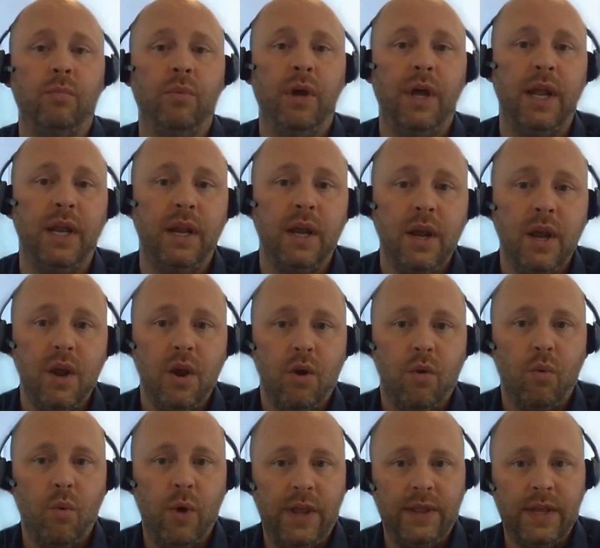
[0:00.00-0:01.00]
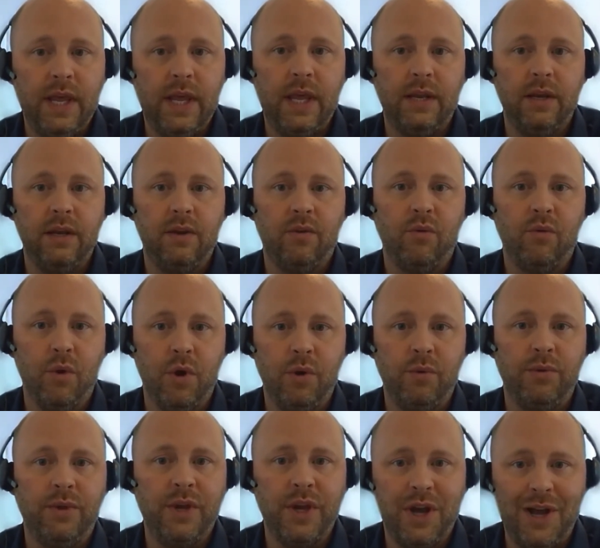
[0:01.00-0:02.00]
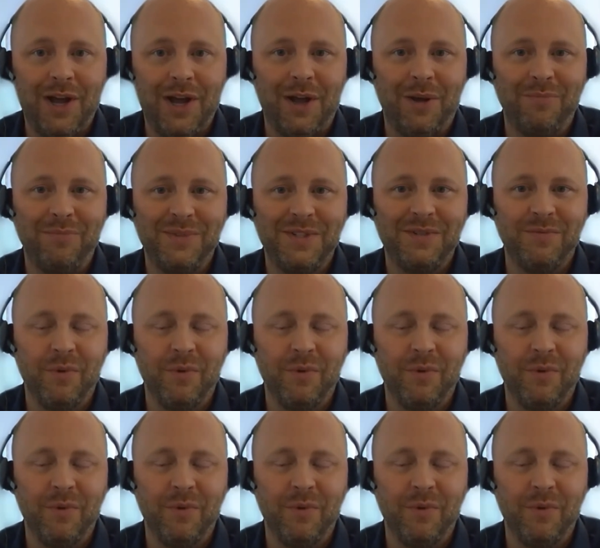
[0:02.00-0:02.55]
But when that growth comes,